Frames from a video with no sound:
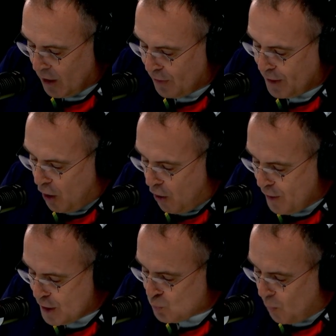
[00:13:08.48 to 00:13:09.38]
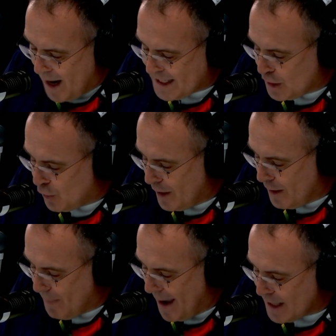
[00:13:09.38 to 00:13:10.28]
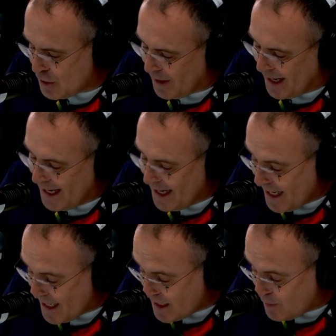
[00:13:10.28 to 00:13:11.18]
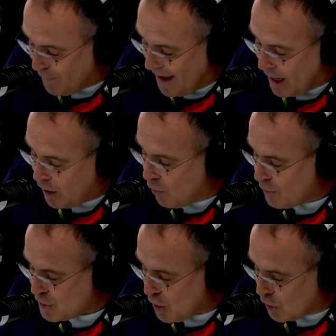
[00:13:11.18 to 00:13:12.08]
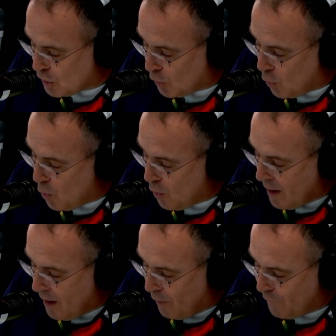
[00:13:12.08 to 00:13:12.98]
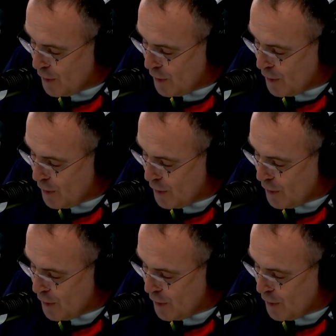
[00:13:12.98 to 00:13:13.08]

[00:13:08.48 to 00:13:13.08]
Are the orange, white and green bands on India's flag horizontal or